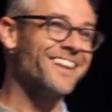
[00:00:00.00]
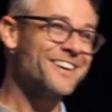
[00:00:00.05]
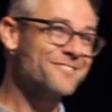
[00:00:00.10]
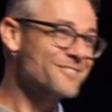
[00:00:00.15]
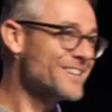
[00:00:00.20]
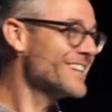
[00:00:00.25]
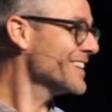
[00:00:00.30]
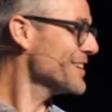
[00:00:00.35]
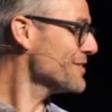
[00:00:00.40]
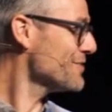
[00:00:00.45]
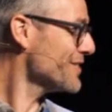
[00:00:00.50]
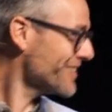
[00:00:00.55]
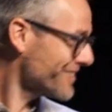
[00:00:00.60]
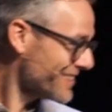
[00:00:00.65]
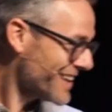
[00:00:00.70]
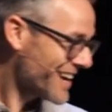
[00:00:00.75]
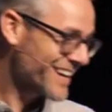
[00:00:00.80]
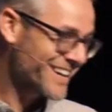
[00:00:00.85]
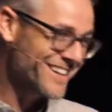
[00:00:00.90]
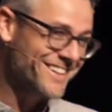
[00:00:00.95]
Like, we live in a
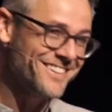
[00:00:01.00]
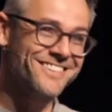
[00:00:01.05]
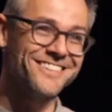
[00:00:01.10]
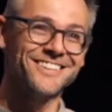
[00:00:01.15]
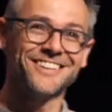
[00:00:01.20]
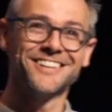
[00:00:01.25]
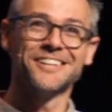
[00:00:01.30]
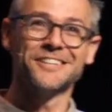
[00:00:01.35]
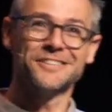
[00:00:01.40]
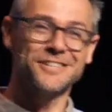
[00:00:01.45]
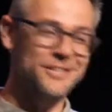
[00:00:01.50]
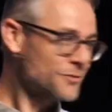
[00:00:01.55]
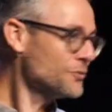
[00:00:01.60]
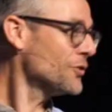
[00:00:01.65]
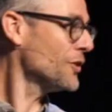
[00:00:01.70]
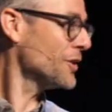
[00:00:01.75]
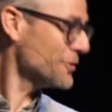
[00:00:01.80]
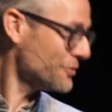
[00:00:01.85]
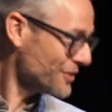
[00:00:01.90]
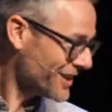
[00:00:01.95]
land that's
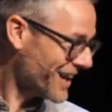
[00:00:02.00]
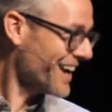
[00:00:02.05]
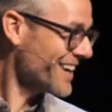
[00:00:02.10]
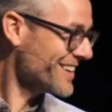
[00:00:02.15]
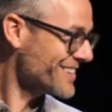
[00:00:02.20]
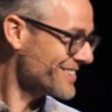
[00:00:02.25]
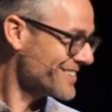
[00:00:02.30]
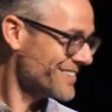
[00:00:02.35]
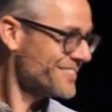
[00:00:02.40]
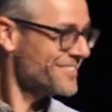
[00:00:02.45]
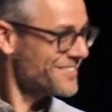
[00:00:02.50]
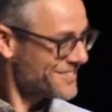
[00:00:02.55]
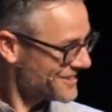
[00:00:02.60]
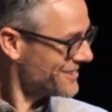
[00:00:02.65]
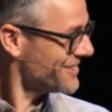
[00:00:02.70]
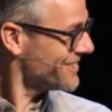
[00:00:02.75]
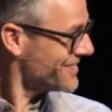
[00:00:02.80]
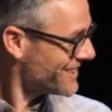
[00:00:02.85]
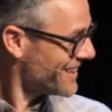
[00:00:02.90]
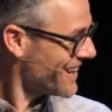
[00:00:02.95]
full of lions
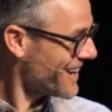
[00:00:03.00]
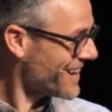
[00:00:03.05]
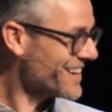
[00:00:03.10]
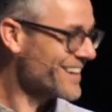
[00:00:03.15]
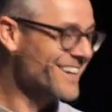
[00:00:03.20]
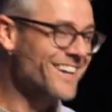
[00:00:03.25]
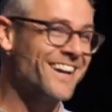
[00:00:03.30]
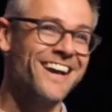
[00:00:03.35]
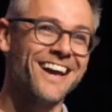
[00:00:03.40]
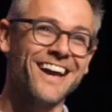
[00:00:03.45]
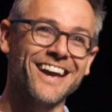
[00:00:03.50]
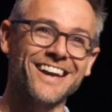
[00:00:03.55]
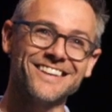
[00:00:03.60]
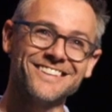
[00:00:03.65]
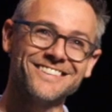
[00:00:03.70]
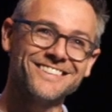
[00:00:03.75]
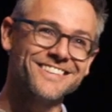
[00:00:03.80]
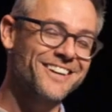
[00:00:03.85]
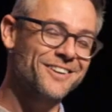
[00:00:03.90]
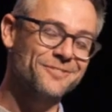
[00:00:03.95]
still today,
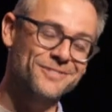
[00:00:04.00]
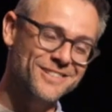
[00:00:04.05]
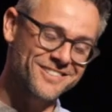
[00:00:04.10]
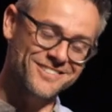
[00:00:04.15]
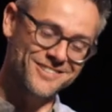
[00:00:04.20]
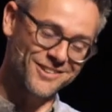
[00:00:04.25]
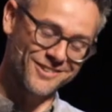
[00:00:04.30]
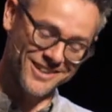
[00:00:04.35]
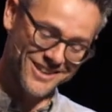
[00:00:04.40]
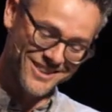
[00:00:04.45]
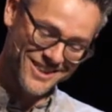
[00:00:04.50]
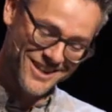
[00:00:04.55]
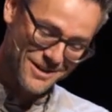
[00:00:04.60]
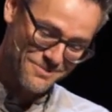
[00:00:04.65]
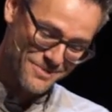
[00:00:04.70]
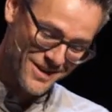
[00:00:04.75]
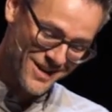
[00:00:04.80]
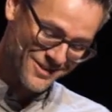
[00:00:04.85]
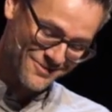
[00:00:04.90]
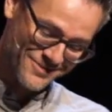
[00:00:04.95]
and we just don't want to think
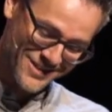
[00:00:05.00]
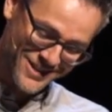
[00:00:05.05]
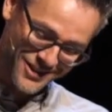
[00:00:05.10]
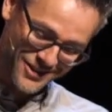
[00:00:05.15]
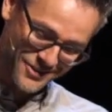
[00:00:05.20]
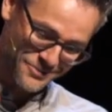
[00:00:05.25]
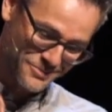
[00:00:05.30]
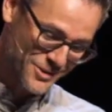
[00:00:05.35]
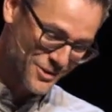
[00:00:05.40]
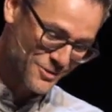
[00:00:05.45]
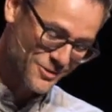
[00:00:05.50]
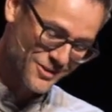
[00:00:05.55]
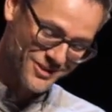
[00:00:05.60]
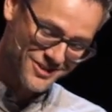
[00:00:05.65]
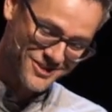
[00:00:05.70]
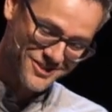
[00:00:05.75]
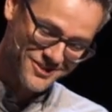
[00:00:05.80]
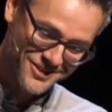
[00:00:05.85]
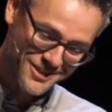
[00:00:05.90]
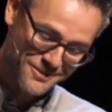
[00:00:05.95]
about it. We call them
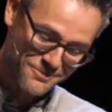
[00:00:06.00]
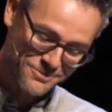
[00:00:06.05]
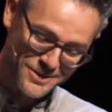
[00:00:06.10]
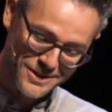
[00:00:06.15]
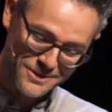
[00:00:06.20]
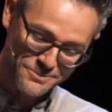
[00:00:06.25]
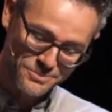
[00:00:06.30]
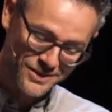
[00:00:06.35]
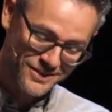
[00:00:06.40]
cougars or something.